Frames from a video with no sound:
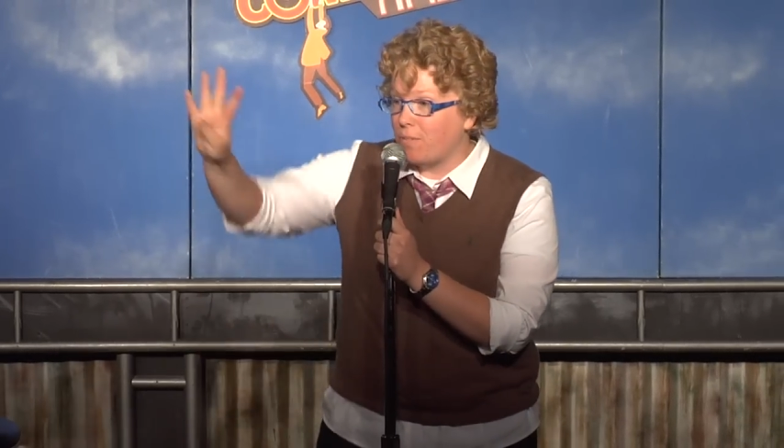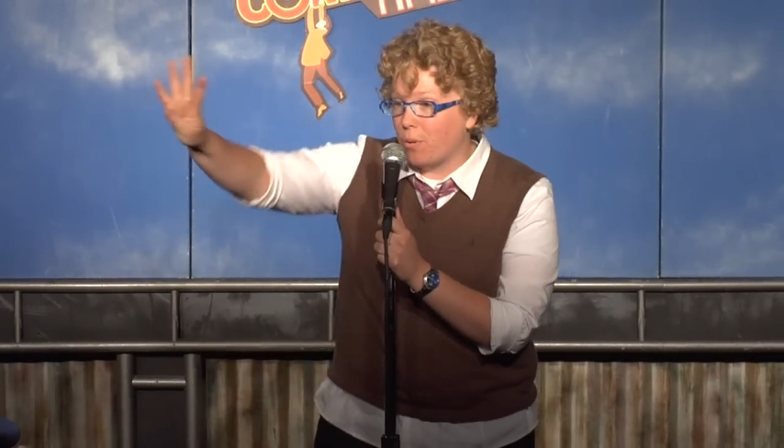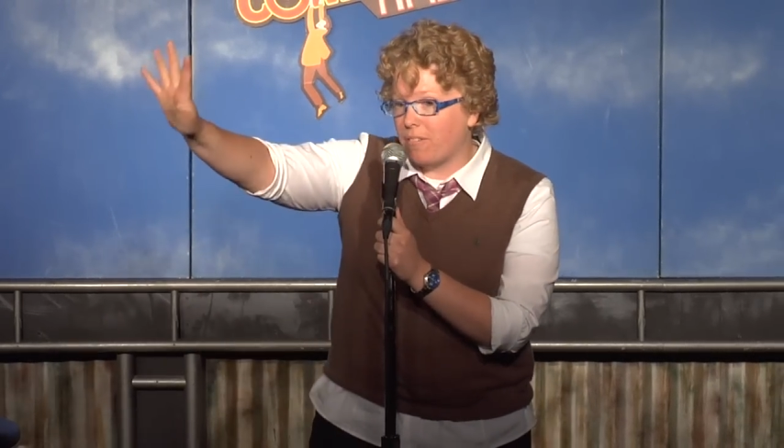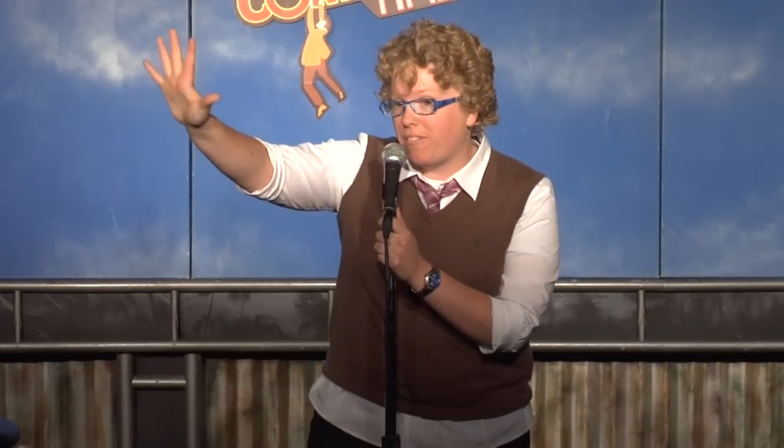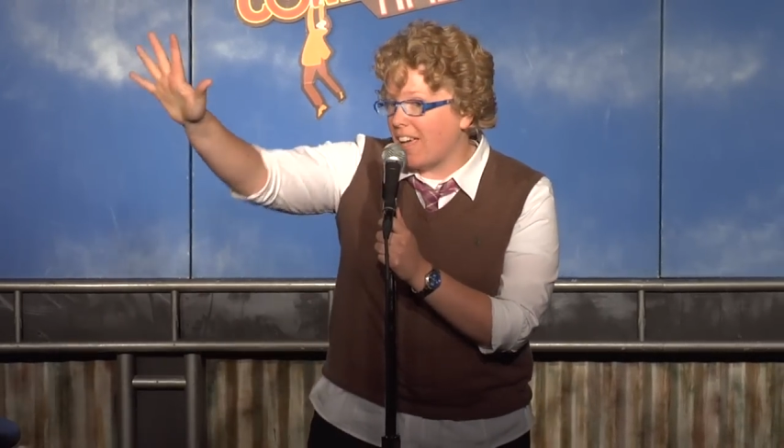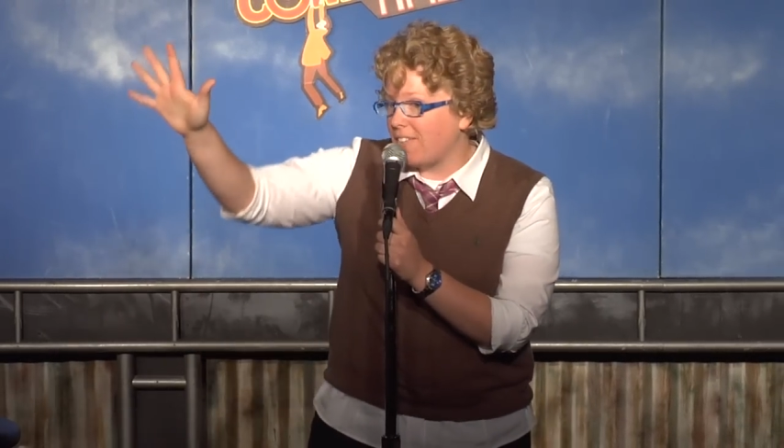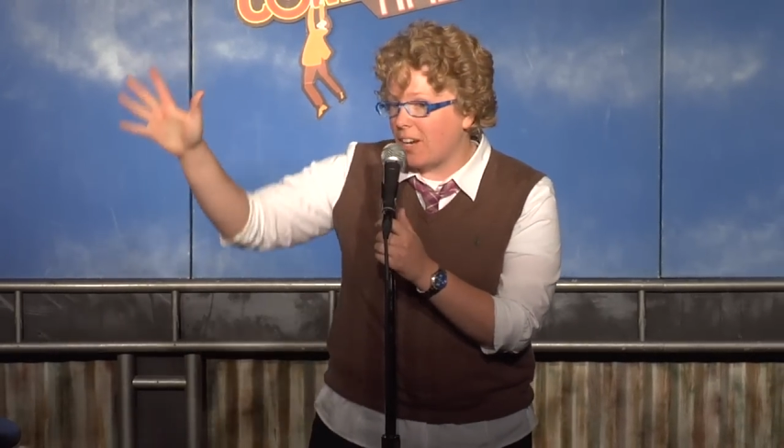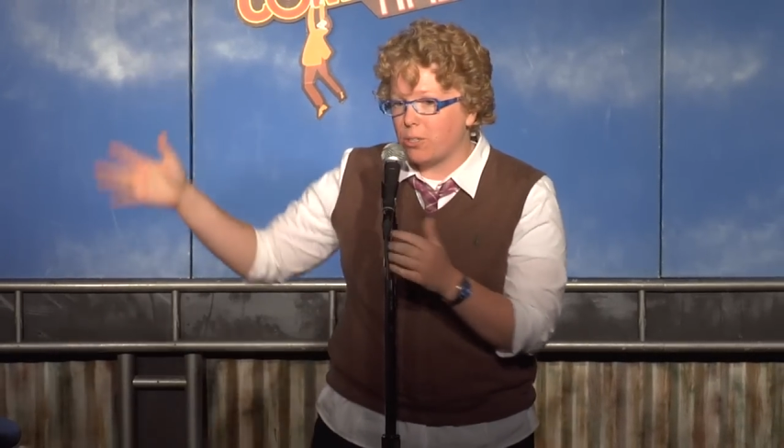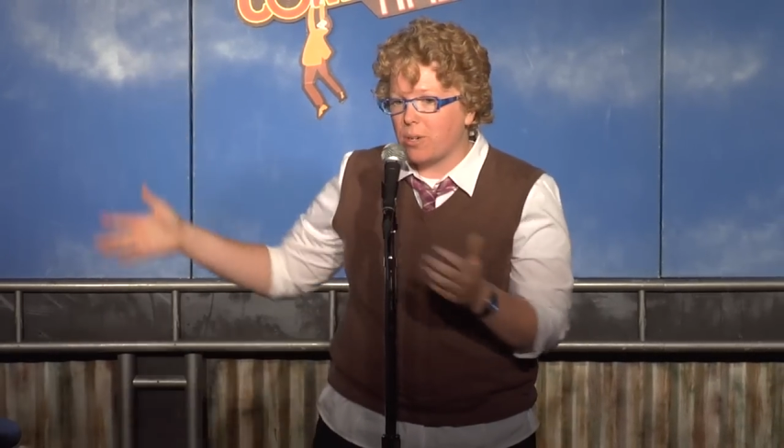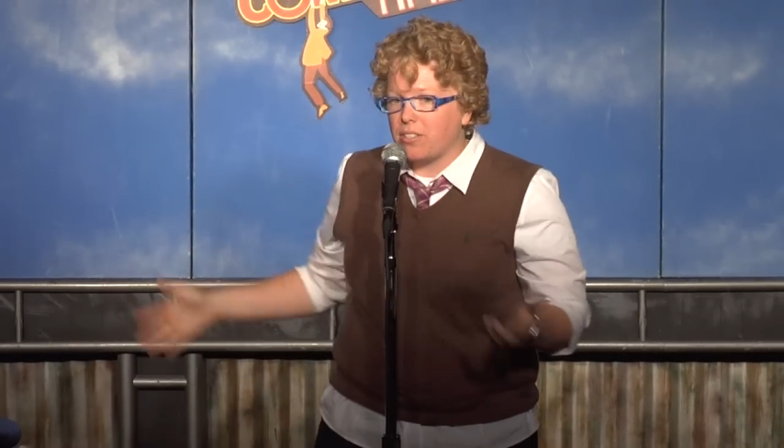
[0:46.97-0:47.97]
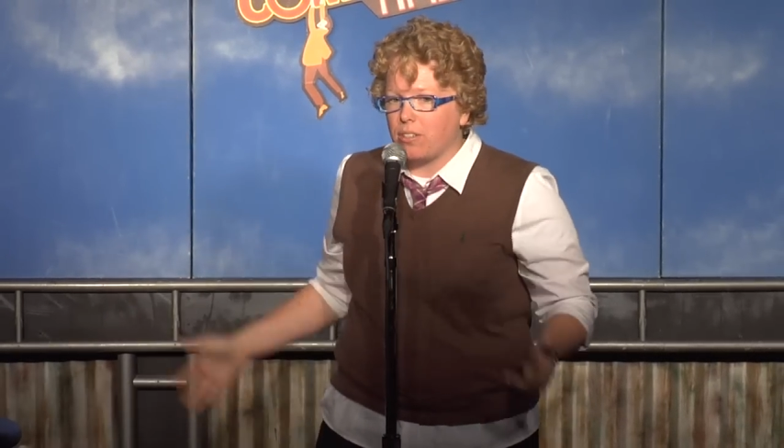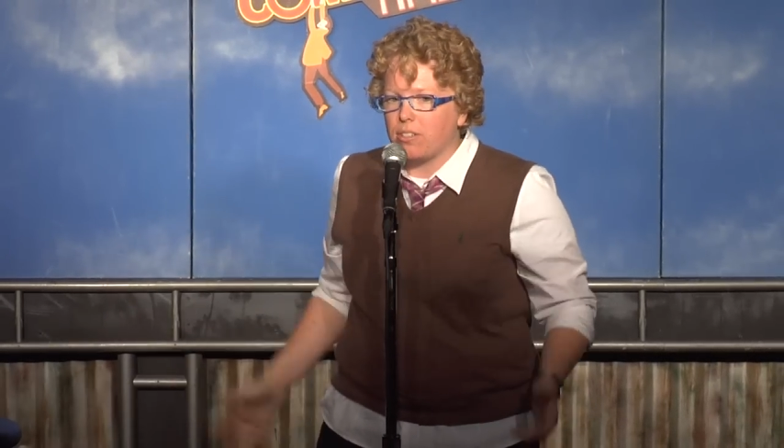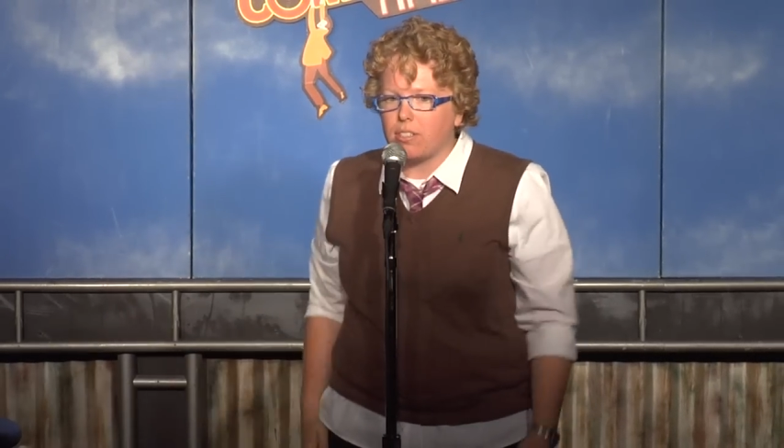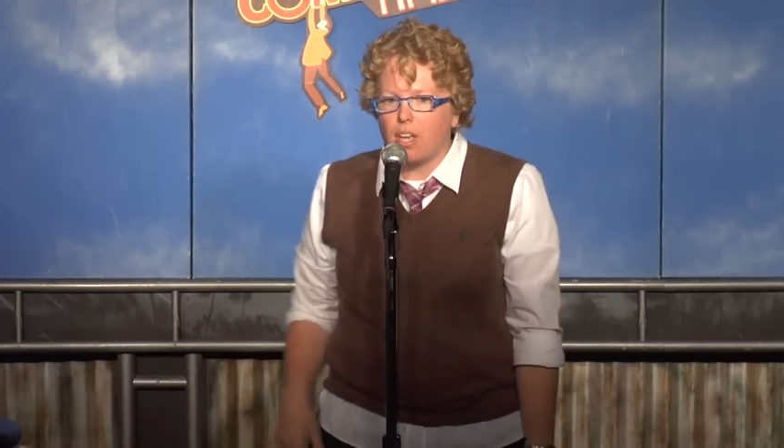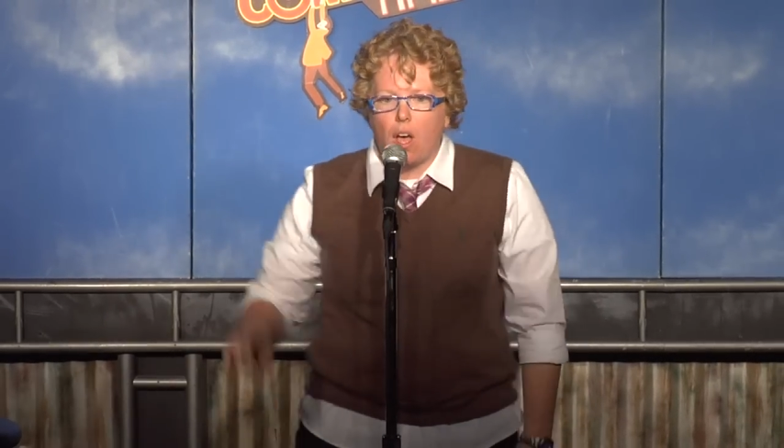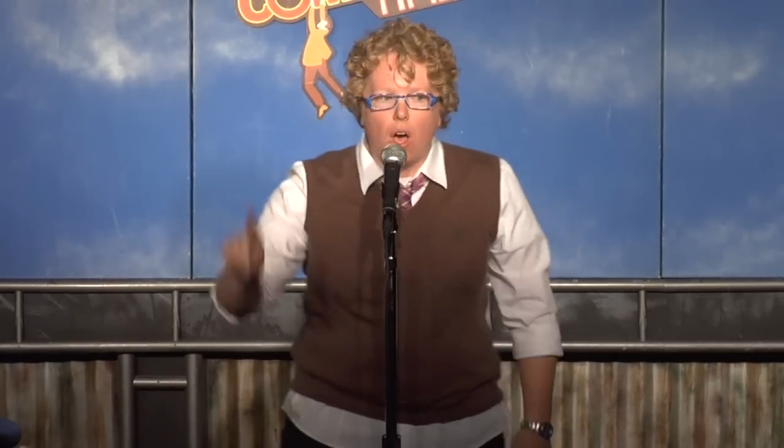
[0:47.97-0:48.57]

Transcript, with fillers: 4 or 5 hairdressers,